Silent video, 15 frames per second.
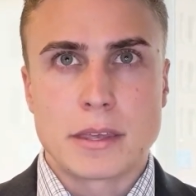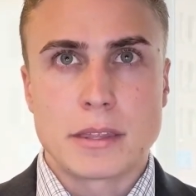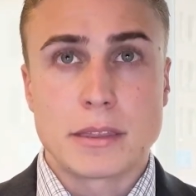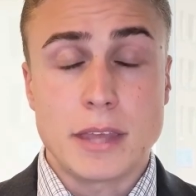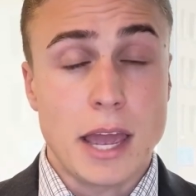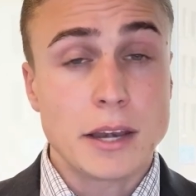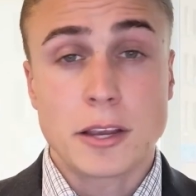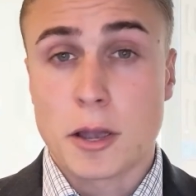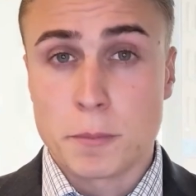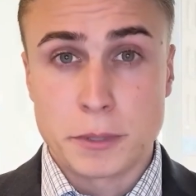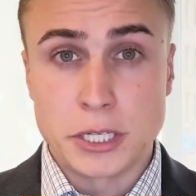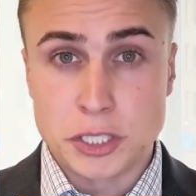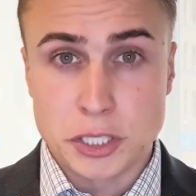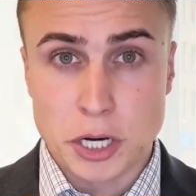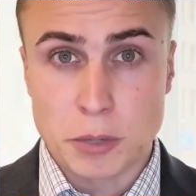That
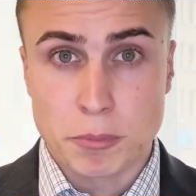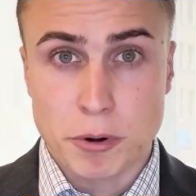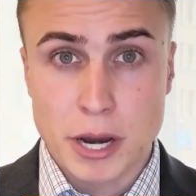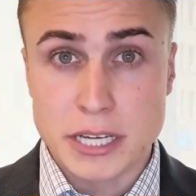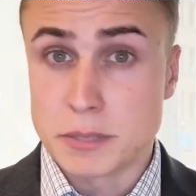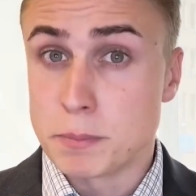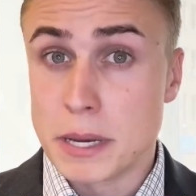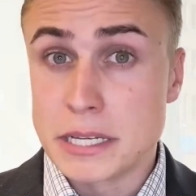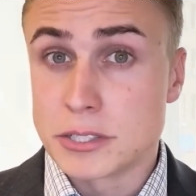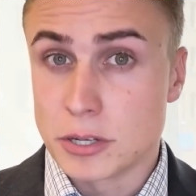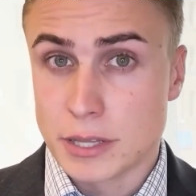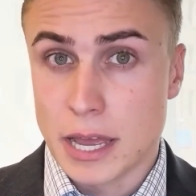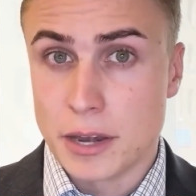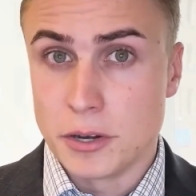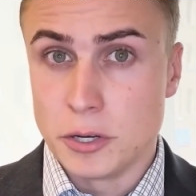company's share price based on
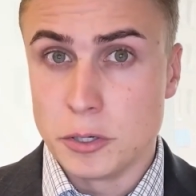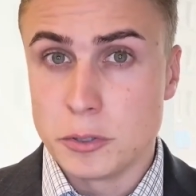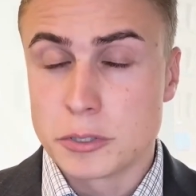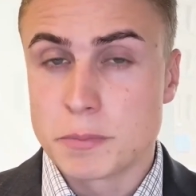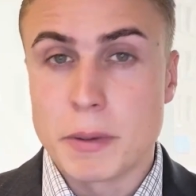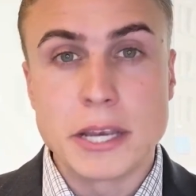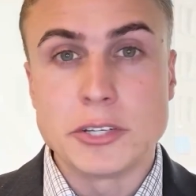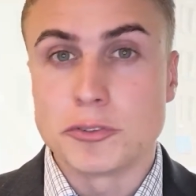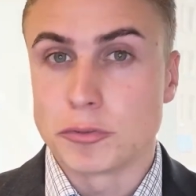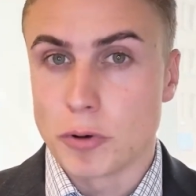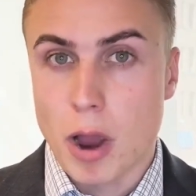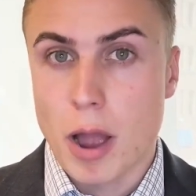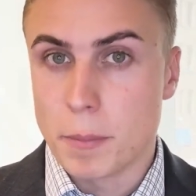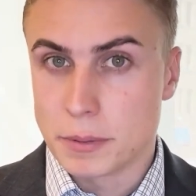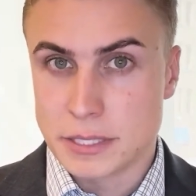that news may
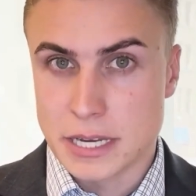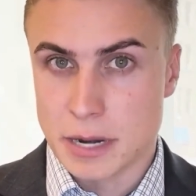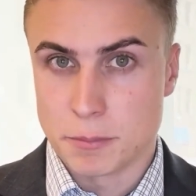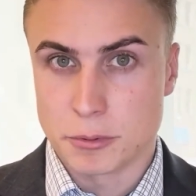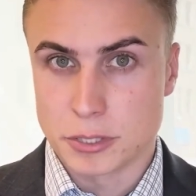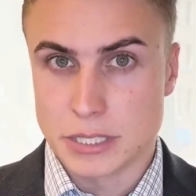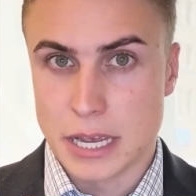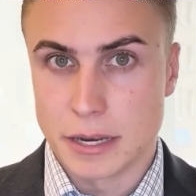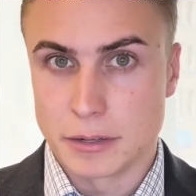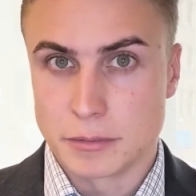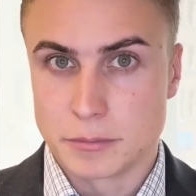drop 10%.